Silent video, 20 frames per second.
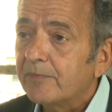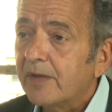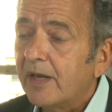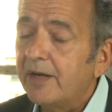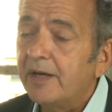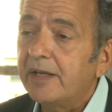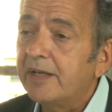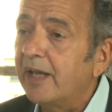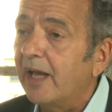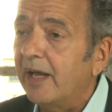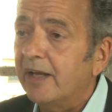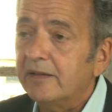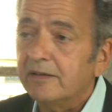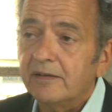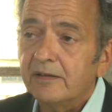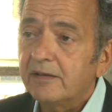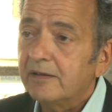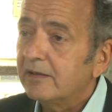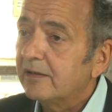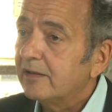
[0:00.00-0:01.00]
And again,
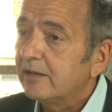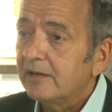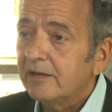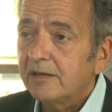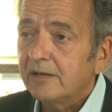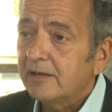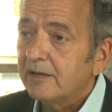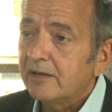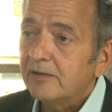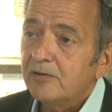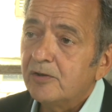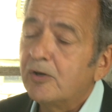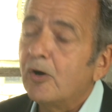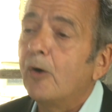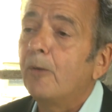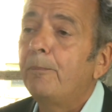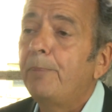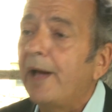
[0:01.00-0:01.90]
you go